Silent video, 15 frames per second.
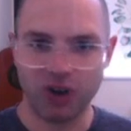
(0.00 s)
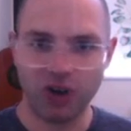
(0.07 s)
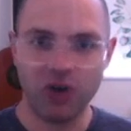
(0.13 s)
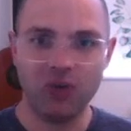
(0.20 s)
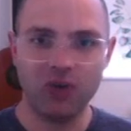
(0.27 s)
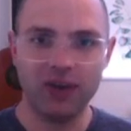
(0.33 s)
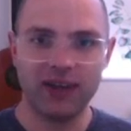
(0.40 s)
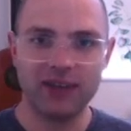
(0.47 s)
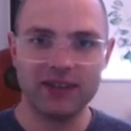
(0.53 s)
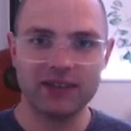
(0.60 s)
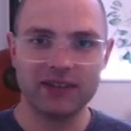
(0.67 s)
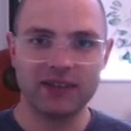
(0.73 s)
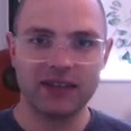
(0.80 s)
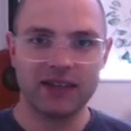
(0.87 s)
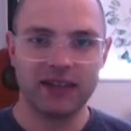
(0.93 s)

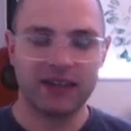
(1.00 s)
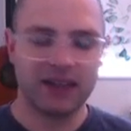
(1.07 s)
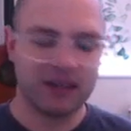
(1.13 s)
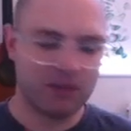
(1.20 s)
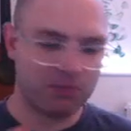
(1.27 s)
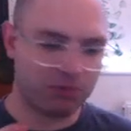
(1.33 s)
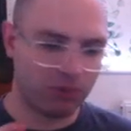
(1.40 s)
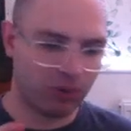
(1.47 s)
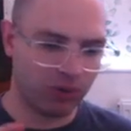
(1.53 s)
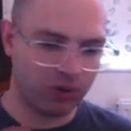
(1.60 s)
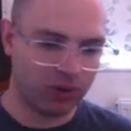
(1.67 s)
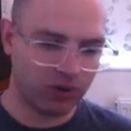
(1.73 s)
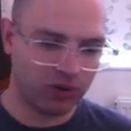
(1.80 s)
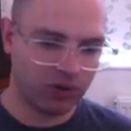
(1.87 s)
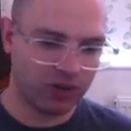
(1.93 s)
always brought
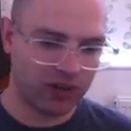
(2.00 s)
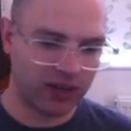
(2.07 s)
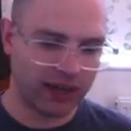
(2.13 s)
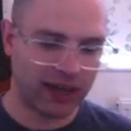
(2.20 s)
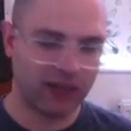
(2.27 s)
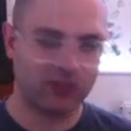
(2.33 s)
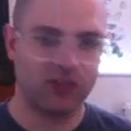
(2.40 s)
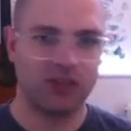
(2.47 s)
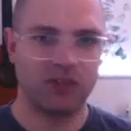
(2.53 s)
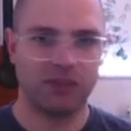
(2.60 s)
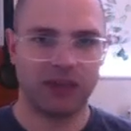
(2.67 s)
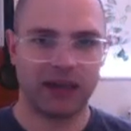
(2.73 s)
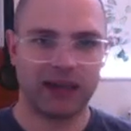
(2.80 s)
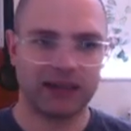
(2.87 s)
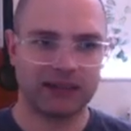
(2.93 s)
good out of the
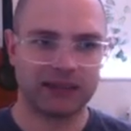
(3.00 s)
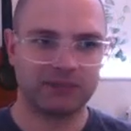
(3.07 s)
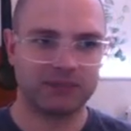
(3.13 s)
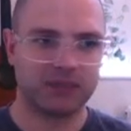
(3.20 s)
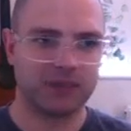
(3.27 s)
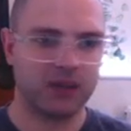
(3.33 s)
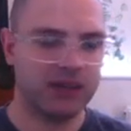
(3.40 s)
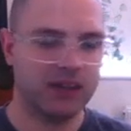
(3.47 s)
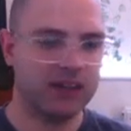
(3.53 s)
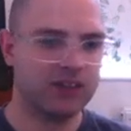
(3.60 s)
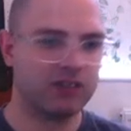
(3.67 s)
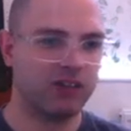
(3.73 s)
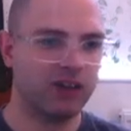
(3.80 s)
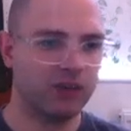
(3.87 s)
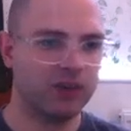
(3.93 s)
bad in his
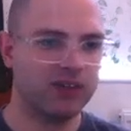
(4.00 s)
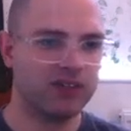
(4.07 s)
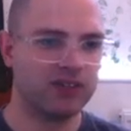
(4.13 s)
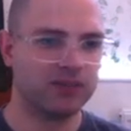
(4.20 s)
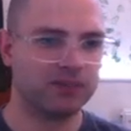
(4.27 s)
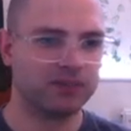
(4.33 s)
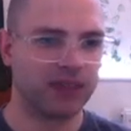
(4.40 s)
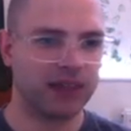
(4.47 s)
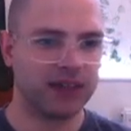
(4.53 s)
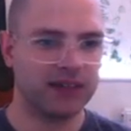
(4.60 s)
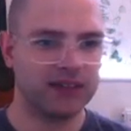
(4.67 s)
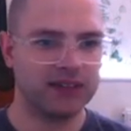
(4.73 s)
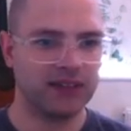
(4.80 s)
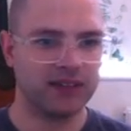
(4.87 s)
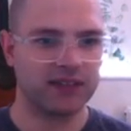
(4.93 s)
great wisdom. And he
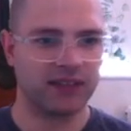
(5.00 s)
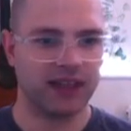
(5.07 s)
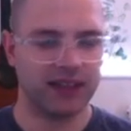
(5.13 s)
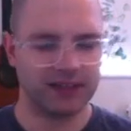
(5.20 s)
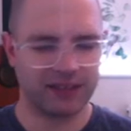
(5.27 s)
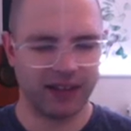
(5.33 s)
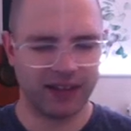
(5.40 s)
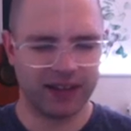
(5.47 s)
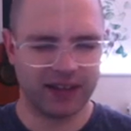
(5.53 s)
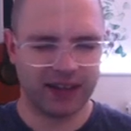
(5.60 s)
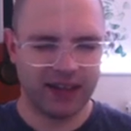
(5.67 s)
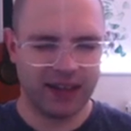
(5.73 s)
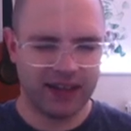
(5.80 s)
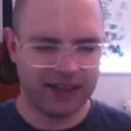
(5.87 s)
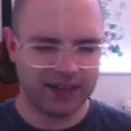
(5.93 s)
does that. It's
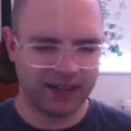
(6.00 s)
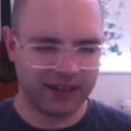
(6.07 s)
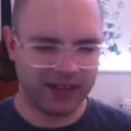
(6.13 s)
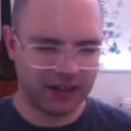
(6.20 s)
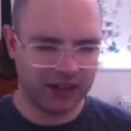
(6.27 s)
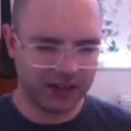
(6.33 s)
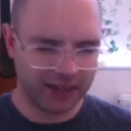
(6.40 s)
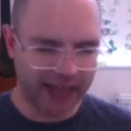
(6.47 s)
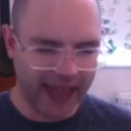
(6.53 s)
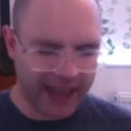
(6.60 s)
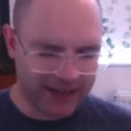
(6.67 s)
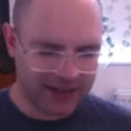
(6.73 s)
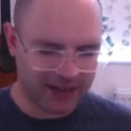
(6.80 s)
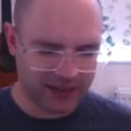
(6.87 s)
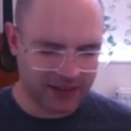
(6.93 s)
like another
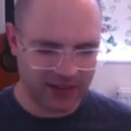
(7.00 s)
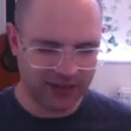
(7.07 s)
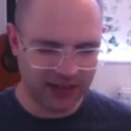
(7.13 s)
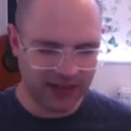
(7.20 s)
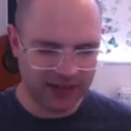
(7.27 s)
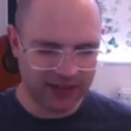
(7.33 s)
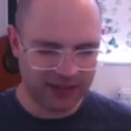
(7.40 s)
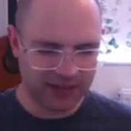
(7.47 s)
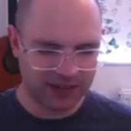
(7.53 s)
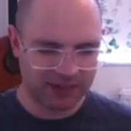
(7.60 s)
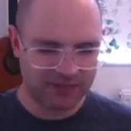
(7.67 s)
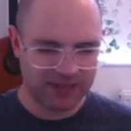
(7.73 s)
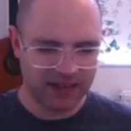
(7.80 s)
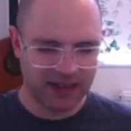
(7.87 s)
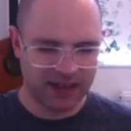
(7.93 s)
Exodus event.
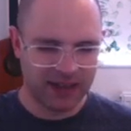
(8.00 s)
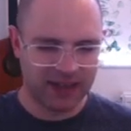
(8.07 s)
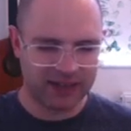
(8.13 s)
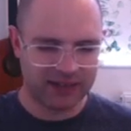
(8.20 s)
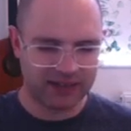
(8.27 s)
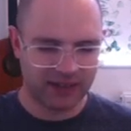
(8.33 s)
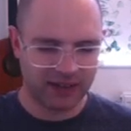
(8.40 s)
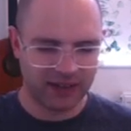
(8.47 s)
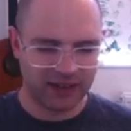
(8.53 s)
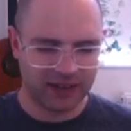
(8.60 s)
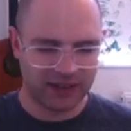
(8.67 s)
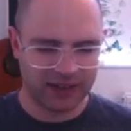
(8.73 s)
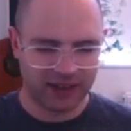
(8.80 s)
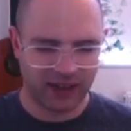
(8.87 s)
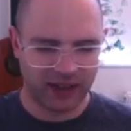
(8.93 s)
It's like,